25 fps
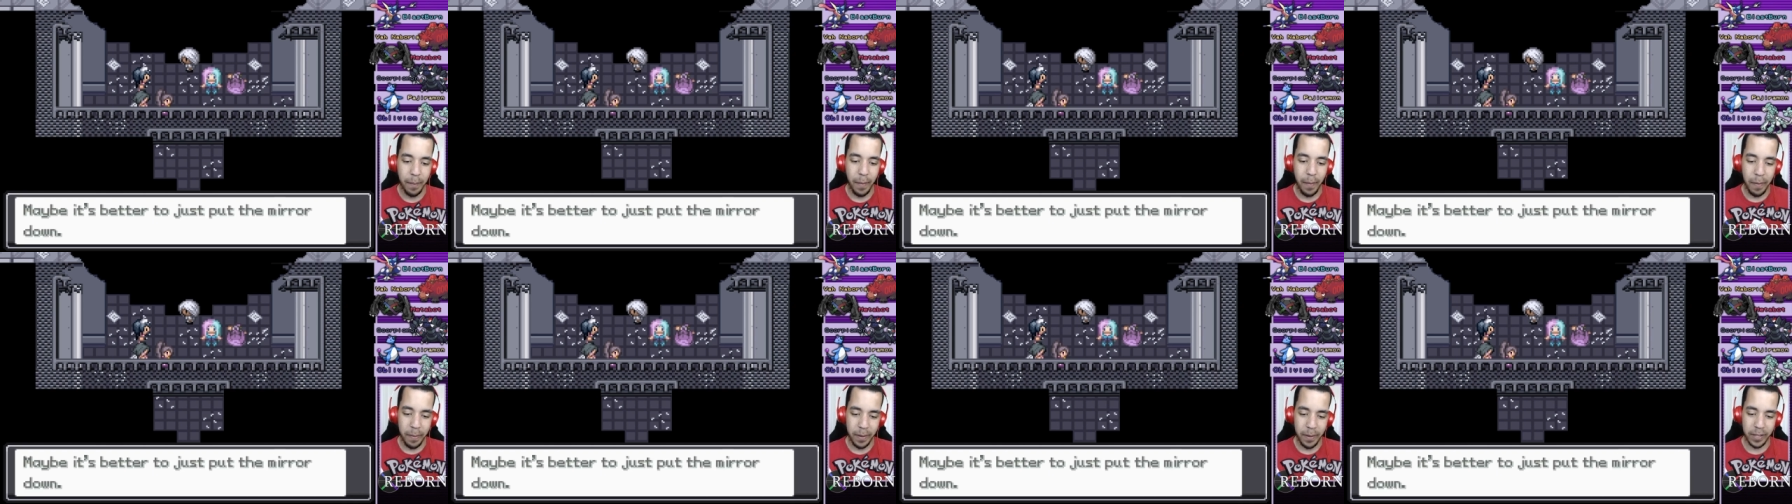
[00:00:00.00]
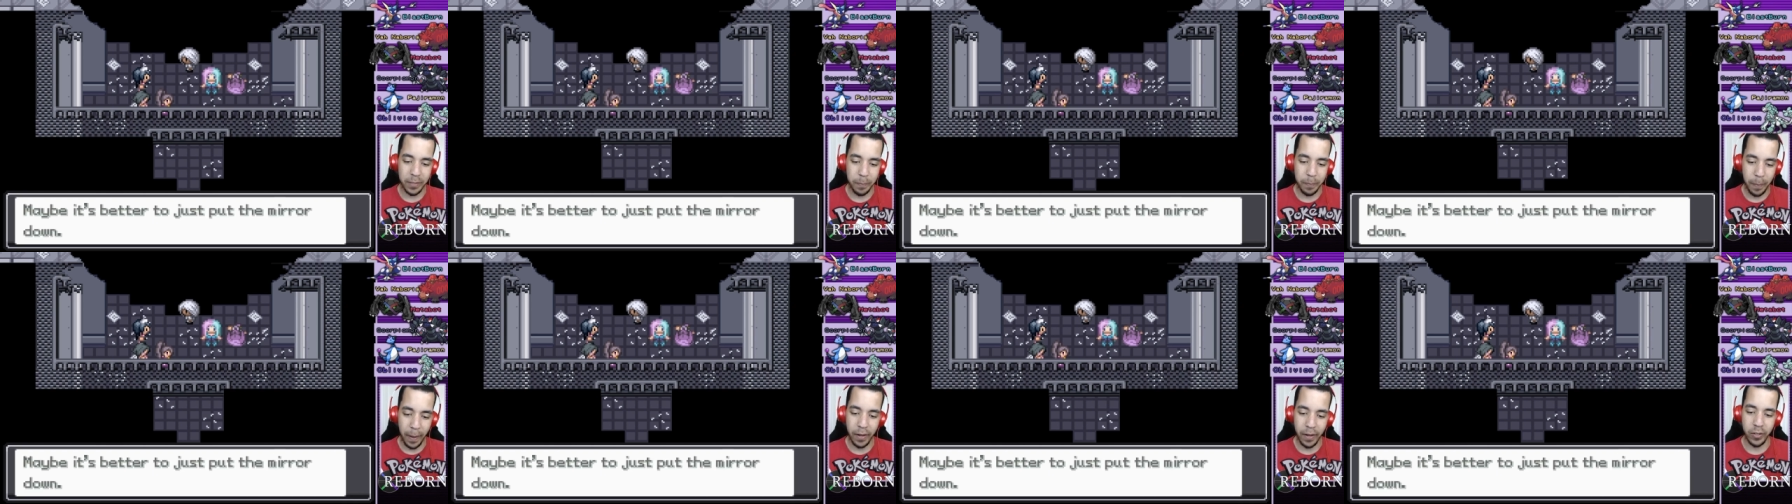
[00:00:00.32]
maybe
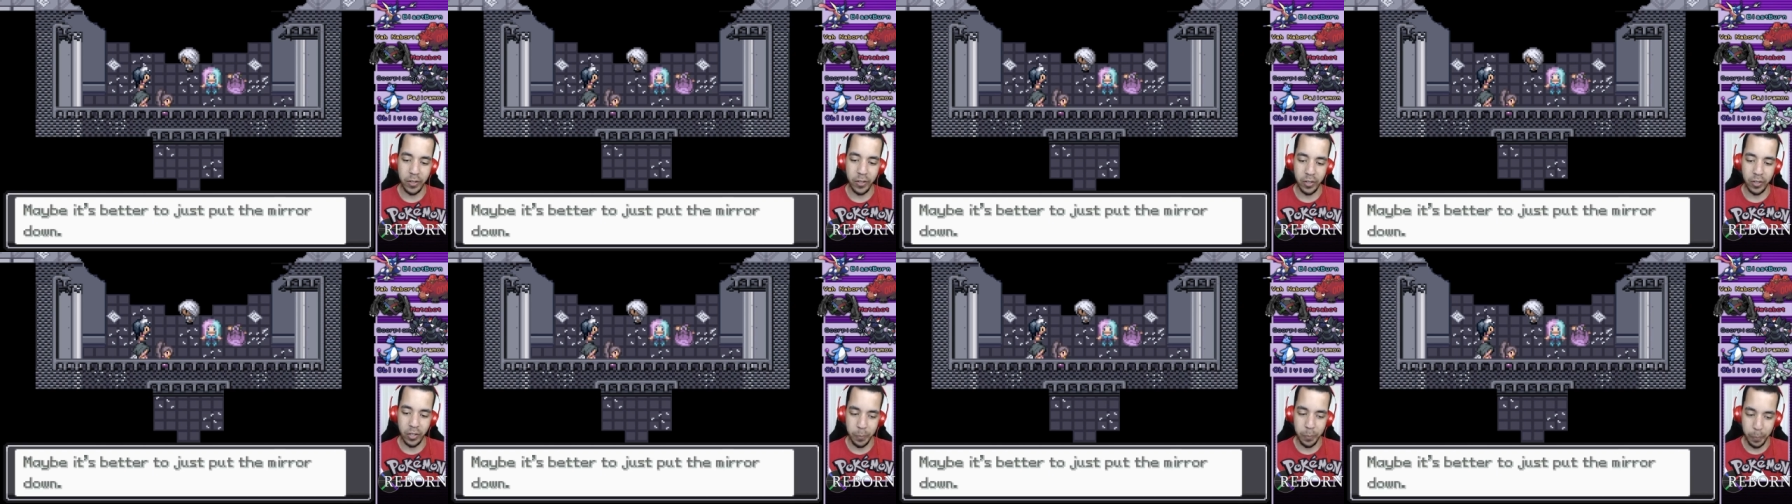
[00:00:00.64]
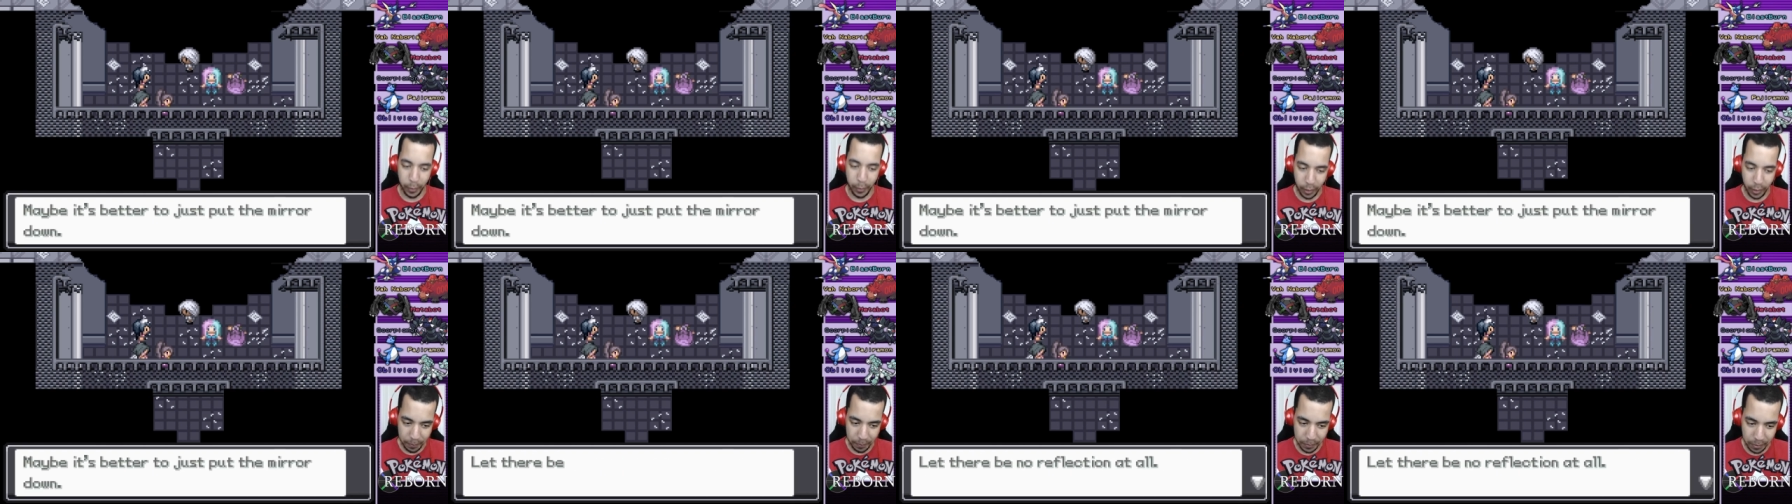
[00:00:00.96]
it's better to
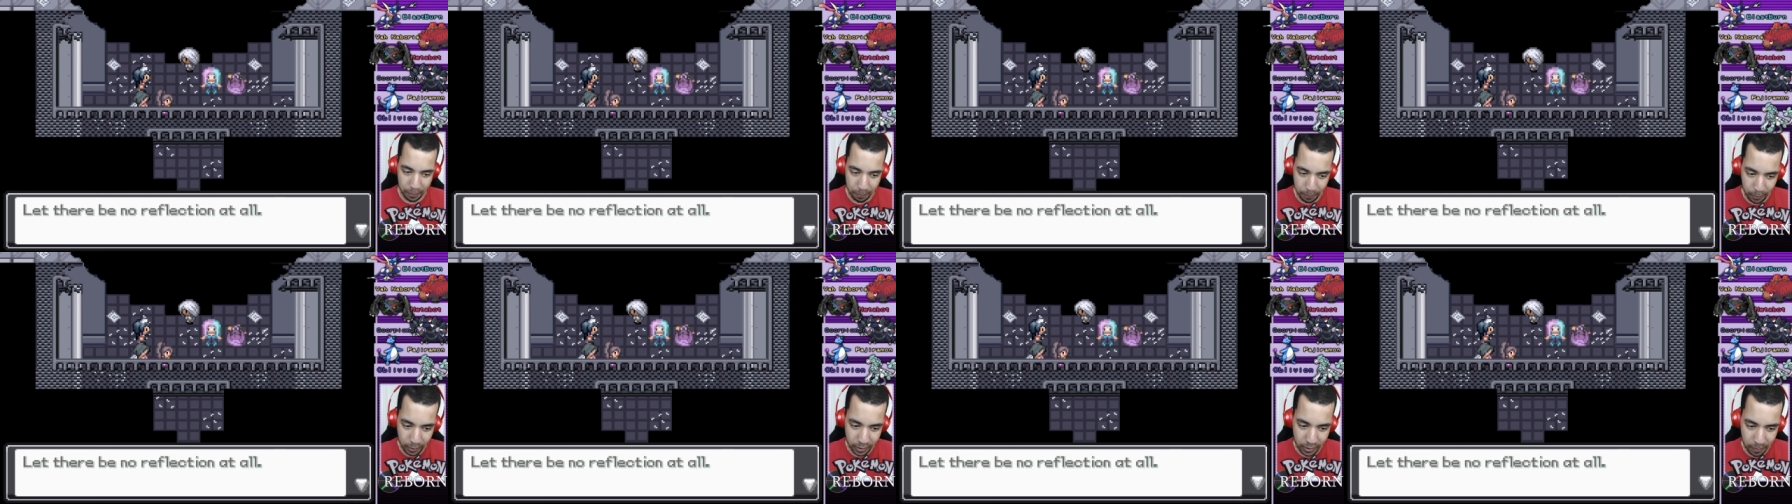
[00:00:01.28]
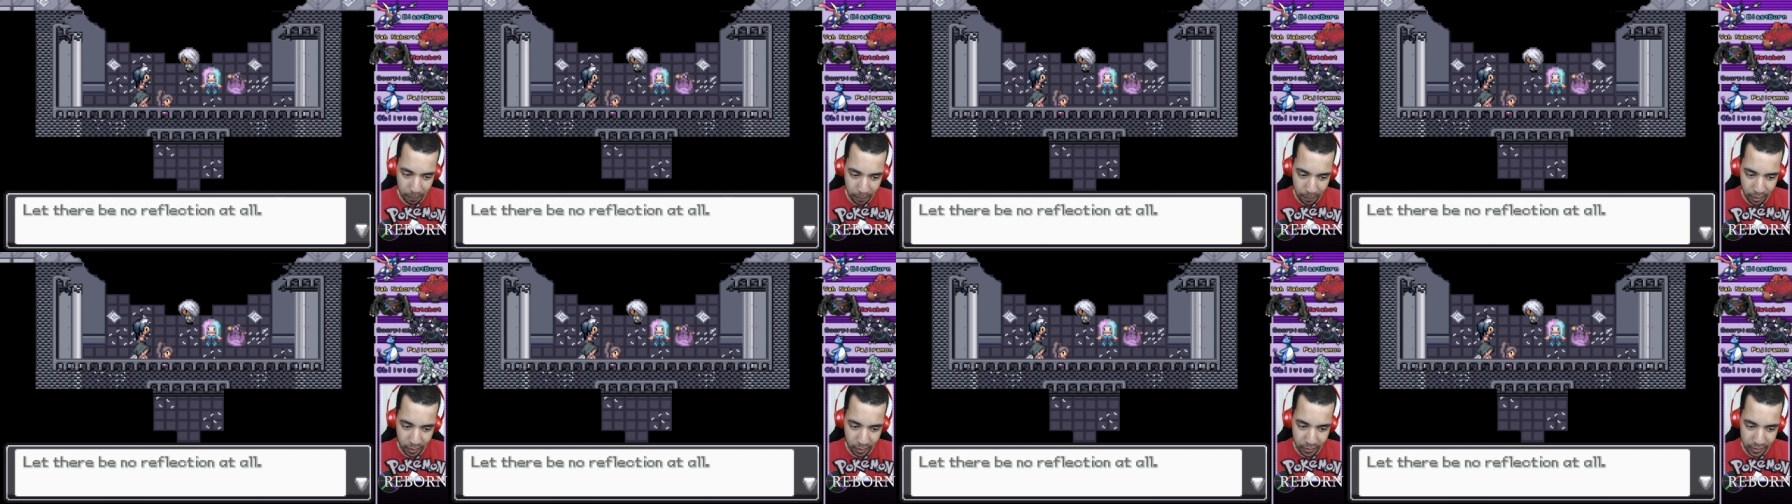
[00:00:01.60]
just put up the,
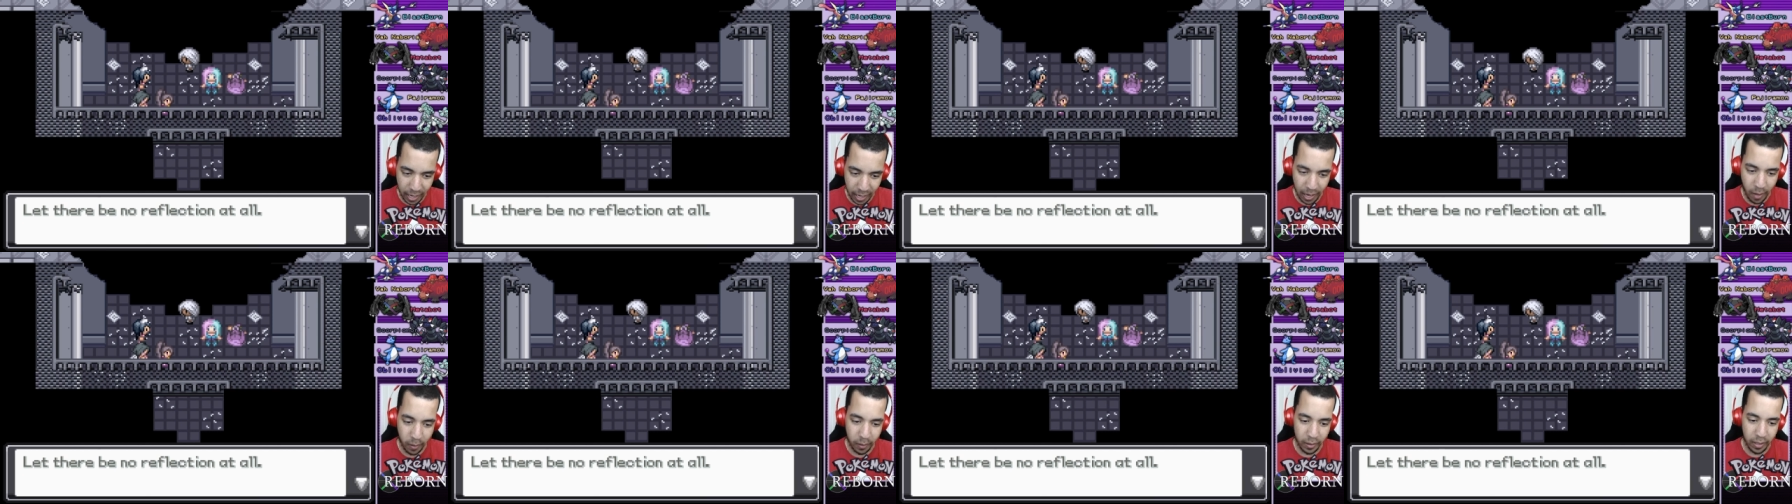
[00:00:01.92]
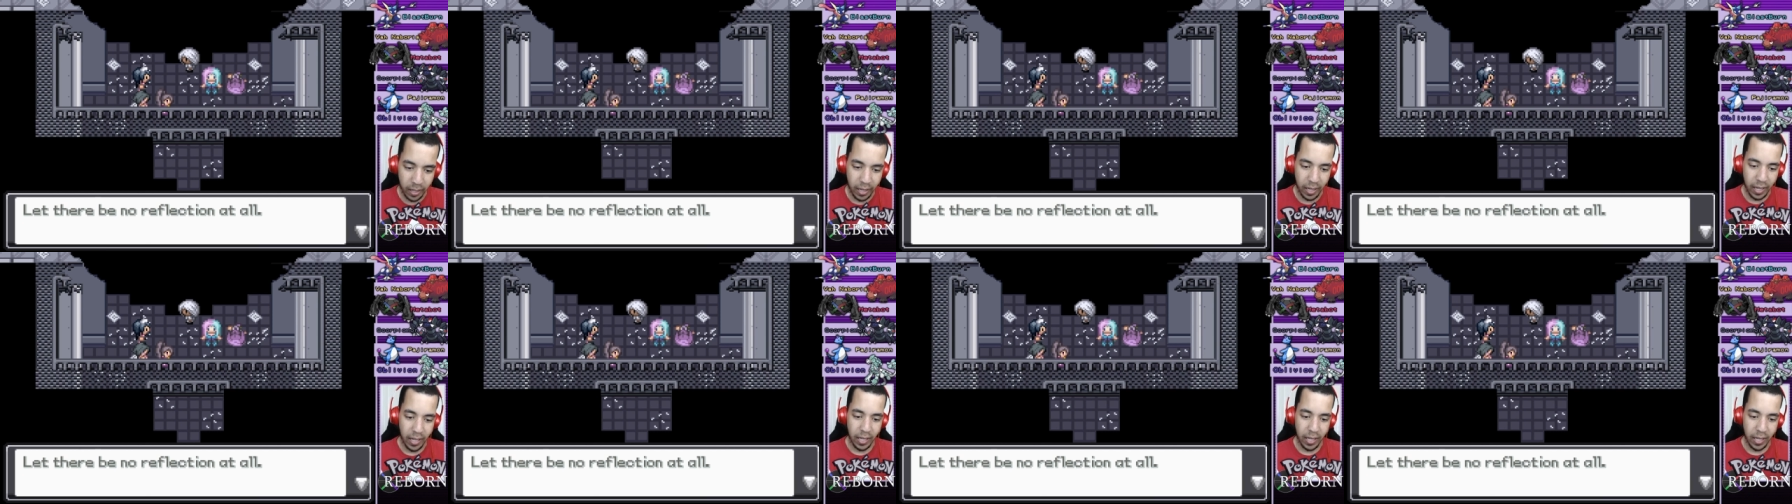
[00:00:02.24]
put the mirror down.